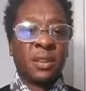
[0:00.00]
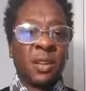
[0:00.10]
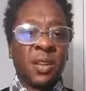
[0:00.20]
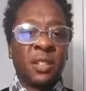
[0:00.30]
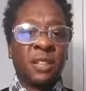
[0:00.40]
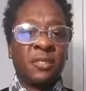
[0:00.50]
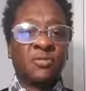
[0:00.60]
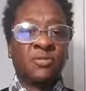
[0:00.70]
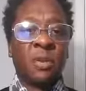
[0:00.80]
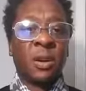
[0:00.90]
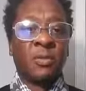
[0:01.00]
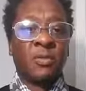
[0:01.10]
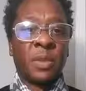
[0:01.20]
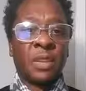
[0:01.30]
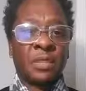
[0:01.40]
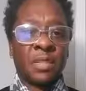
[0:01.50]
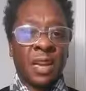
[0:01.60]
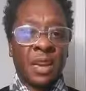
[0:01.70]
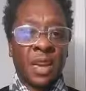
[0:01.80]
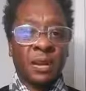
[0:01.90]
and then destroy it from the inside
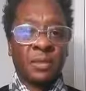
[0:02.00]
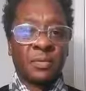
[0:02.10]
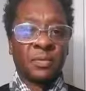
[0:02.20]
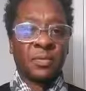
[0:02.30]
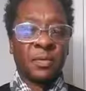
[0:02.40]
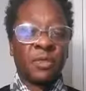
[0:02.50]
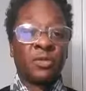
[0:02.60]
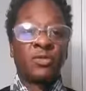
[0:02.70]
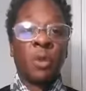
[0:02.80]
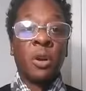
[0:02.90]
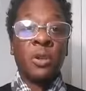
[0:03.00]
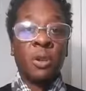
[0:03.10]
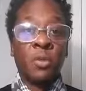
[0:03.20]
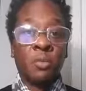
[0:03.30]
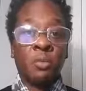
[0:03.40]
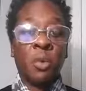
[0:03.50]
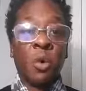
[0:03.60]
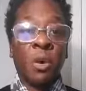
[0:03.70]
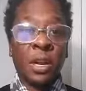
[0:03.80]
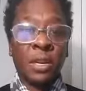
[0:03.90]
out. Destroy you
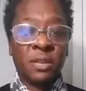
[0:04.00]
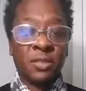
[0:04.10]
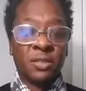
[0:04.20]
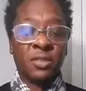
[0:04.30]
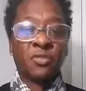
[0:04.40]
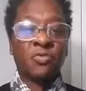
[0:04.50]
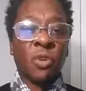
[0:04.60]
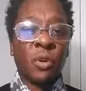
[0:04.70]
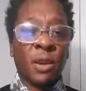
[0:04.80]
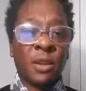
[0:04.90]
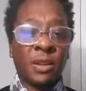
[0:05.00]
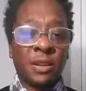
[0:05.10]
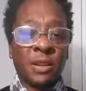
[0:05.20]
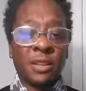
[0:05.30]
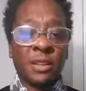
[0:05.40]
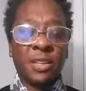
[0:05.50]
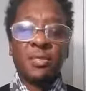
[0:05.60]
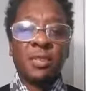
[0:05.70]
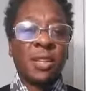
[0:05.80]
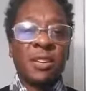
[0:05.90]
morally. Destroy it. That's
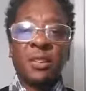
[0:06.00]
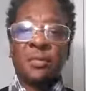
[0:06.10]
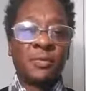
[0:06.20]
what they do.